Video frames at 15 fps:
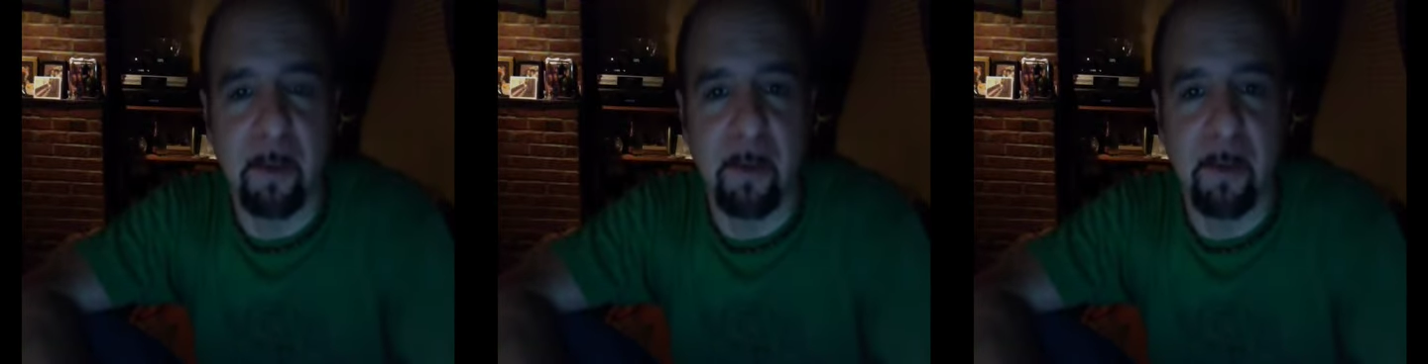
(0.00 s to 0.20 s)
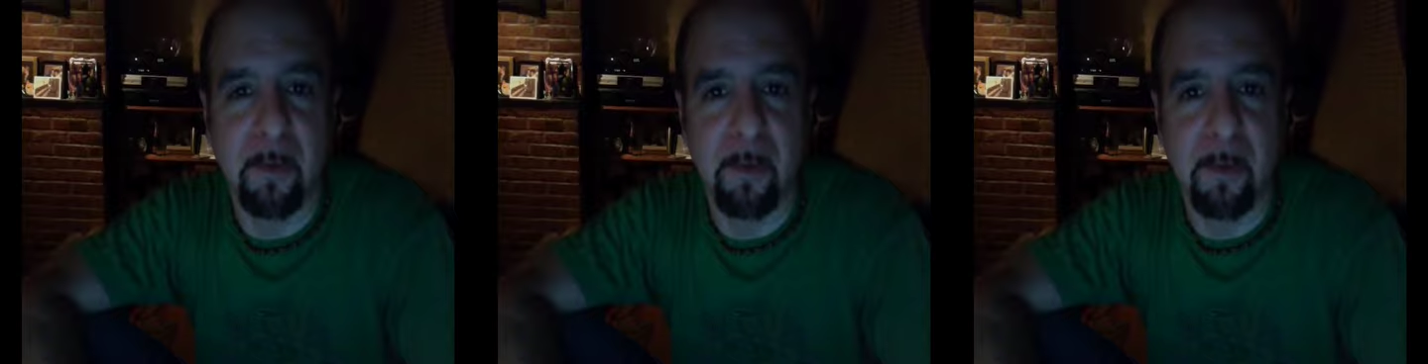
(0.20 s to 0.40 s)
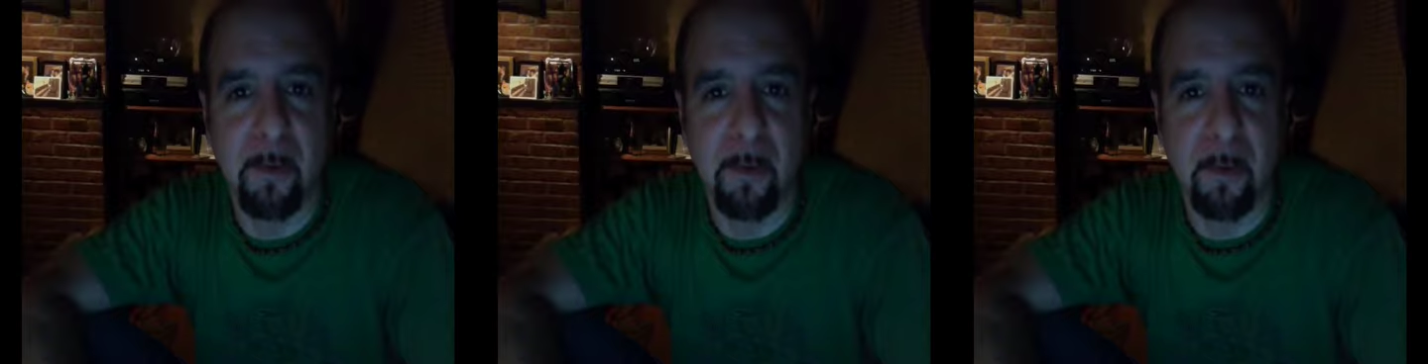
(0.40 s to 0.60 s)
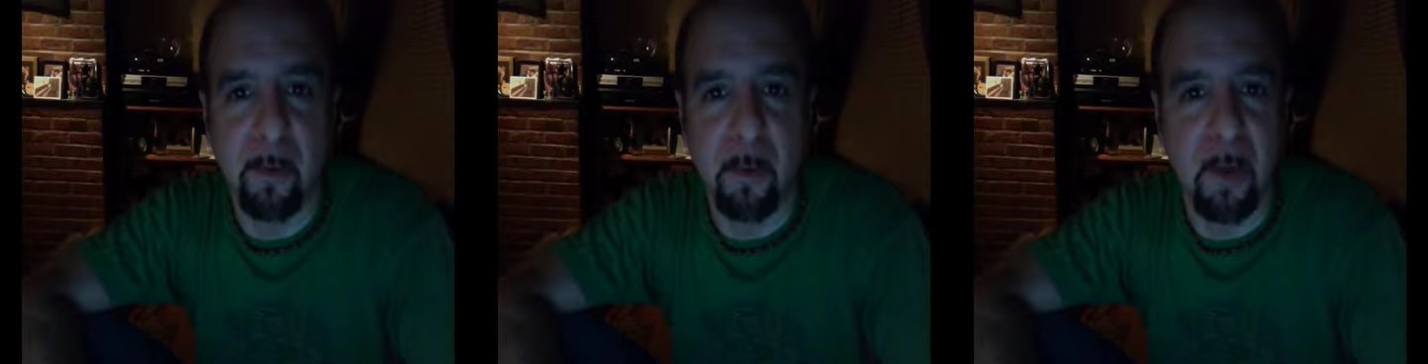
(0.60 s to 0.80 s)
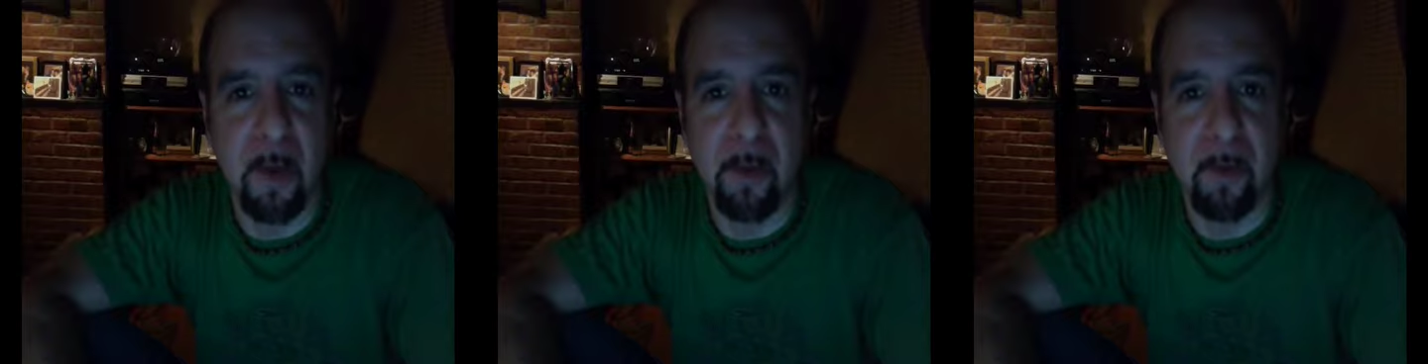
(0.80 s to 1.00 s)
I was into
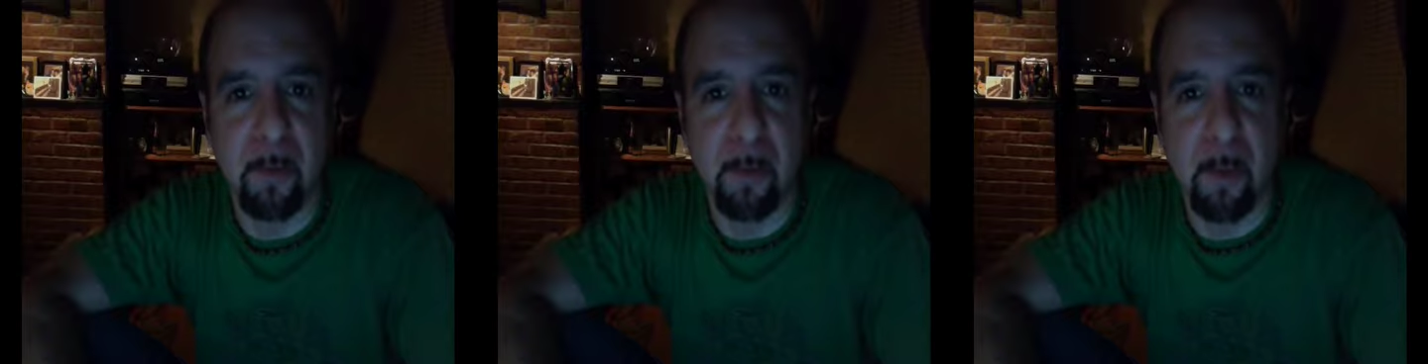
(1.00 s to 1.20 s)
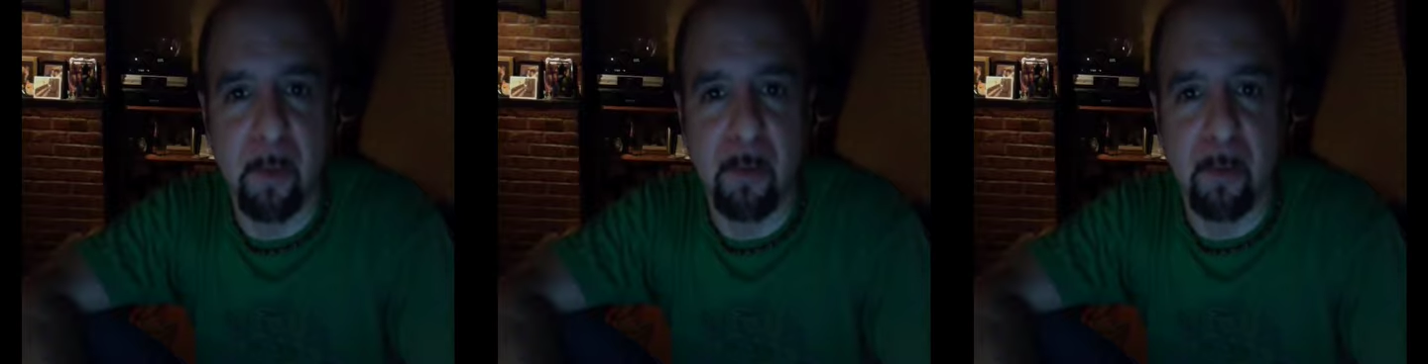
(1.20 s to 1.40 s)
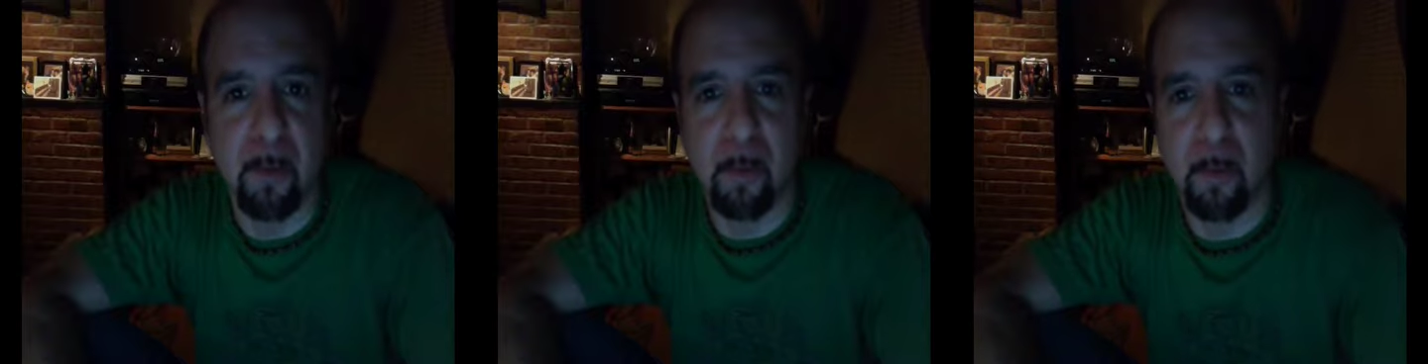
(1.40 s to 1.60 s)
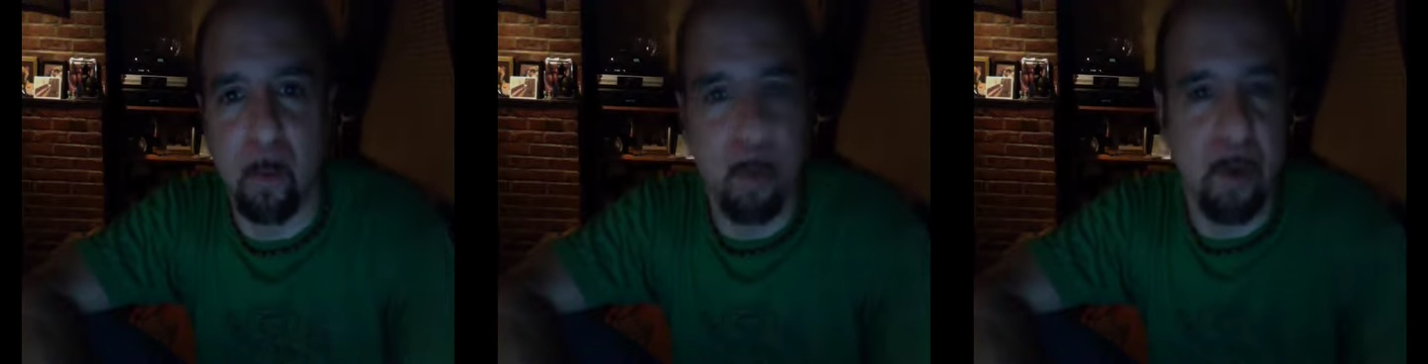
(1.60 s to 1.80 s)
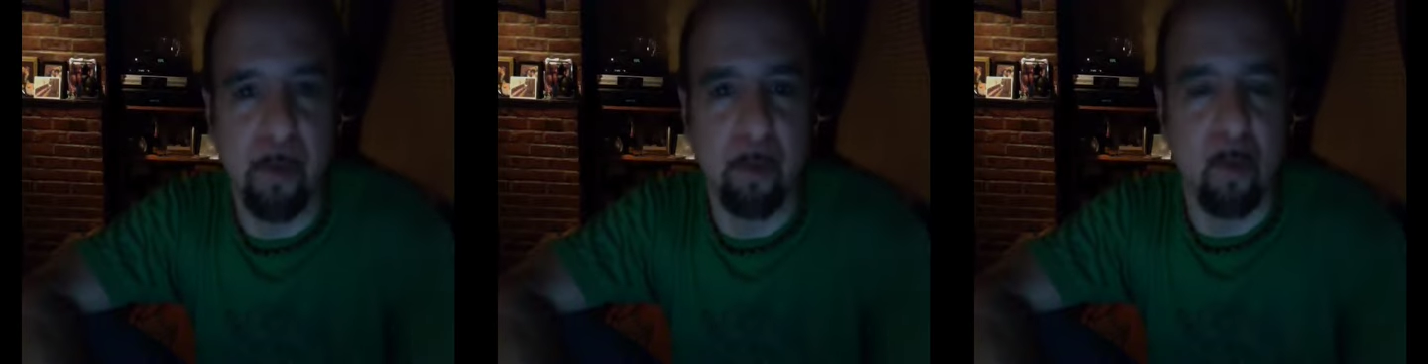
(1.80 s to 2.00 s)
all kinds of music,
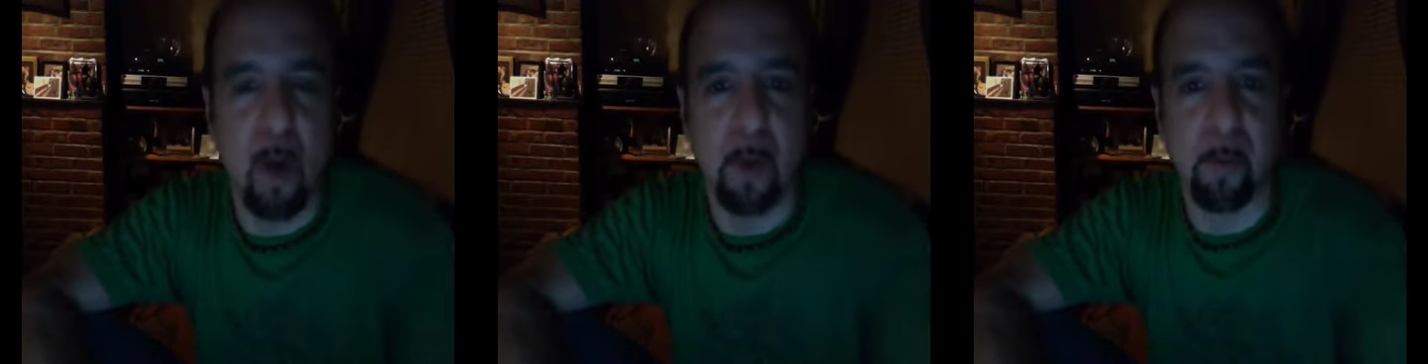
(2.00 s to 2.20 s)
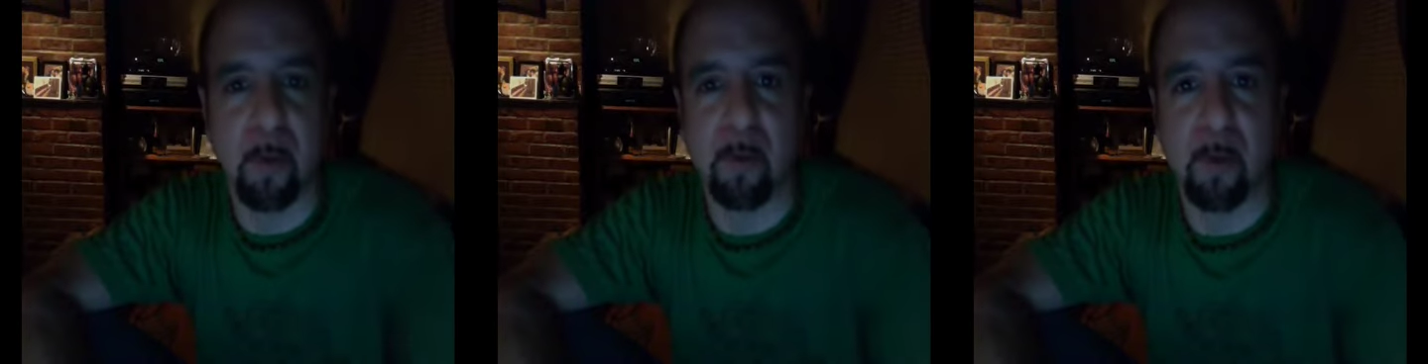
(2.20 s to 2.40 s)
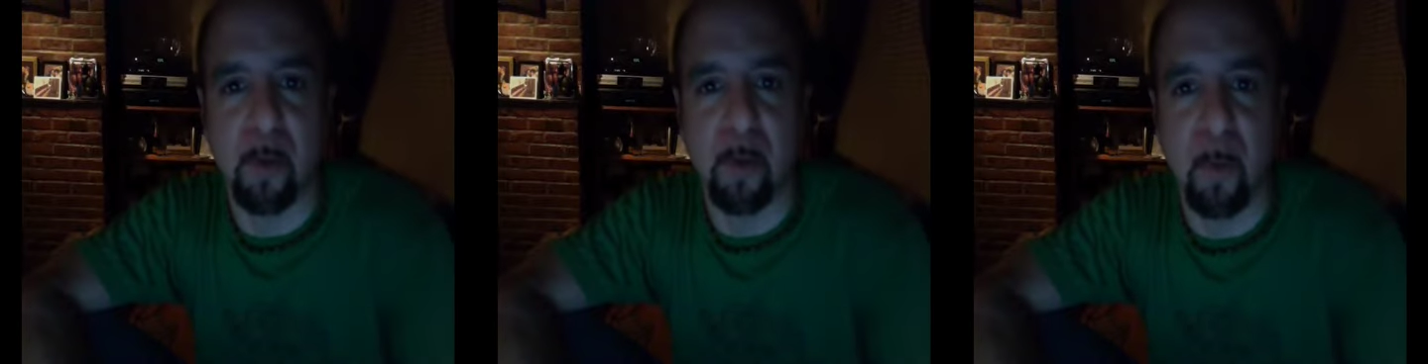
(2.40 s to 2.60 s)
all kinds of rock music,